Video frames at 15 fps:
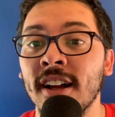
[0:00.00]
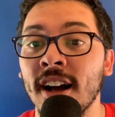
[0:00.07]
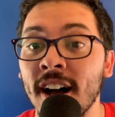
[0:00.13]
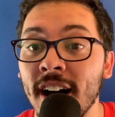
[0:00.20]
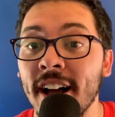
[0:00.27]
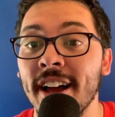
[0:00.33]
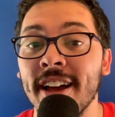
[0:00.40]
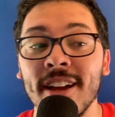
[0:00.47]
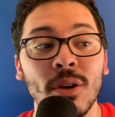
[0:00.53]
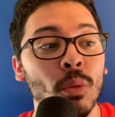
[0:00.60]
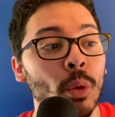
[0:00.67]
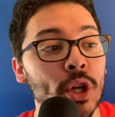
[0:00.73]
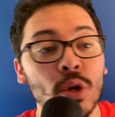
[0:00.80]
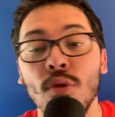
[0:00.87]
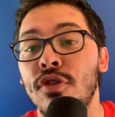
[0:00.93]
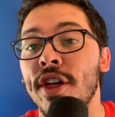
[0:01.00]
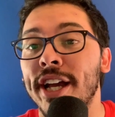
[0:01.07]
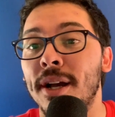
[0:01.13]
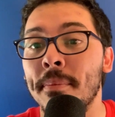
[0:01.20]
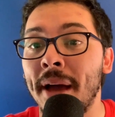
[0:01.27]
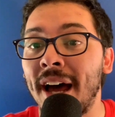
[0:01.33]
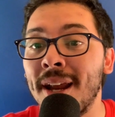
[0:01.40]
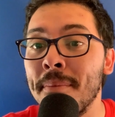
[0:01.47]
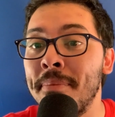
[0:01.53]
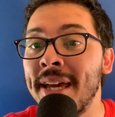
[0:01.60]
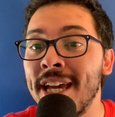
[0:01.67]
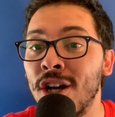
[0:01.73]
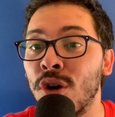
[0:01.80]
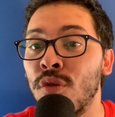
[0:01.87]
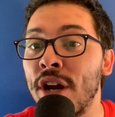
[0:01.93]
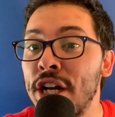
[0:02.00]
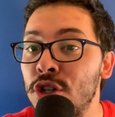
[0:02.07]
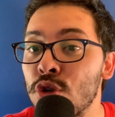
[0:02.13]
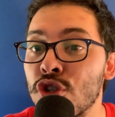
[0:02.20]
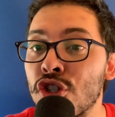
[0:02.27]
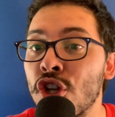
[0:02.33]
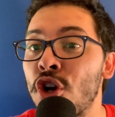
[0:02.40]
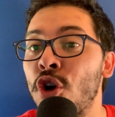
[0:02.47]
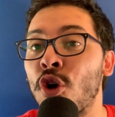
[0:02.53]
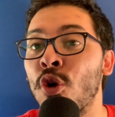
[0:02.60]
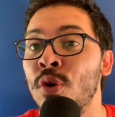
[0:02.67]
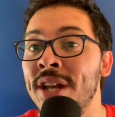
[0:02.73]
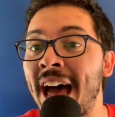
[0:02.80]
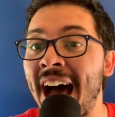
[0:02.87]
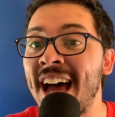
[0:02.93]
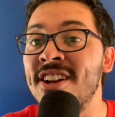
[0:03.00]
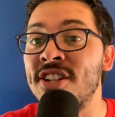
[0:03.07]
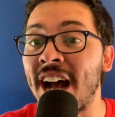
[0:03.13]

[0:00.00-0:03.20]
it being a racial slur or not,